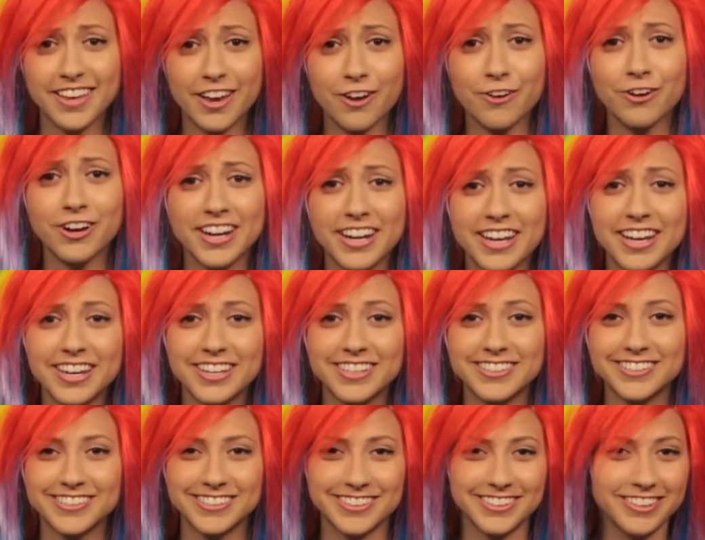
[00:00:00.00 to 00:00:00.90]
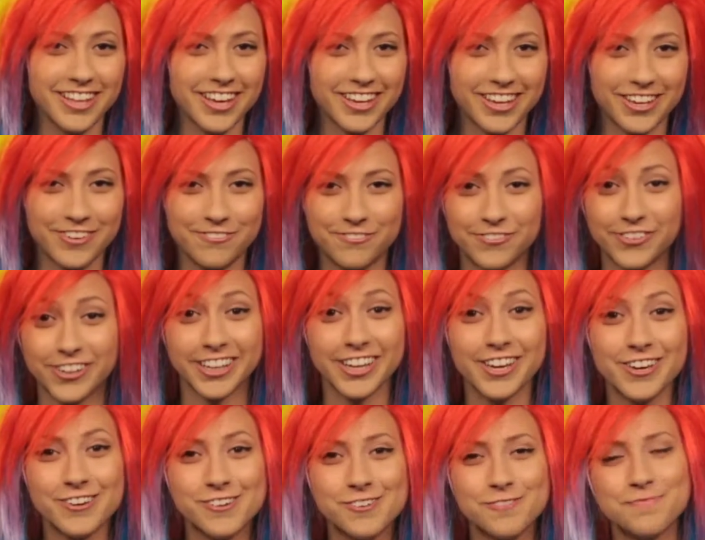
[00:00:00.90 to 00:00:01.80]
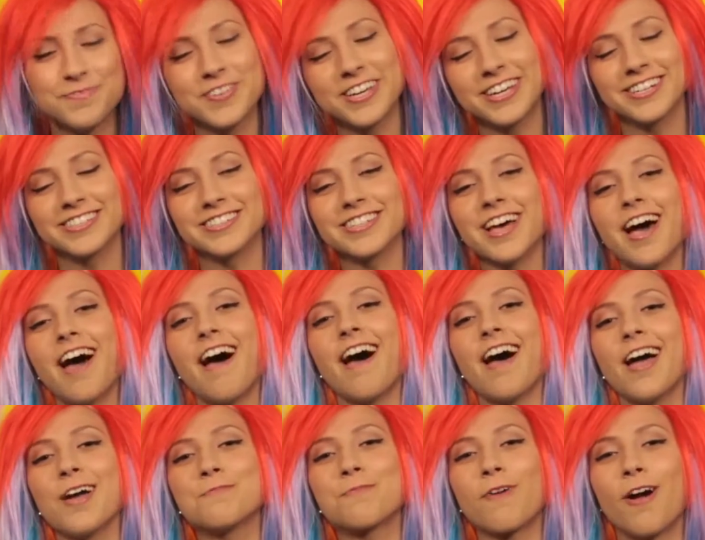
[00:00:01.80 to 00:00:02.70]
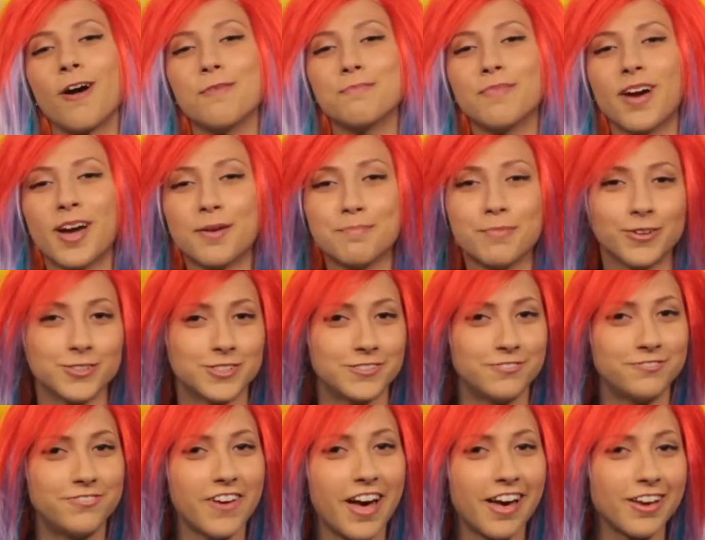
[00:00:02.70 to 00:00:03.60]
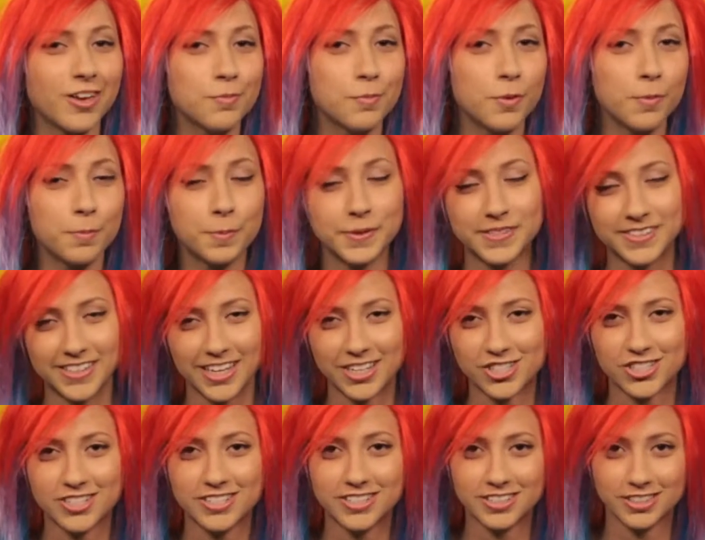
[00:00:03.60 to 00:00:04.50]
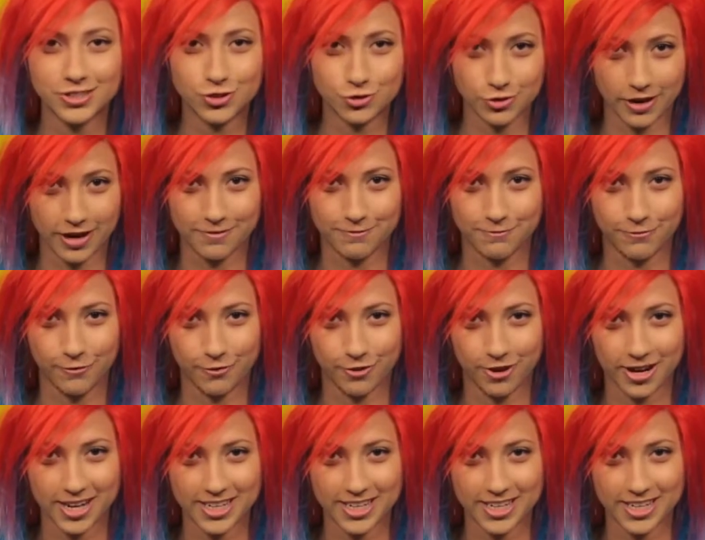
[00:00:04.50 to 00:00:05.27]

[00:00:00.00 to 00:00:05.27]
There it is! Lucky for you, because I brought my most valuable possession to trade for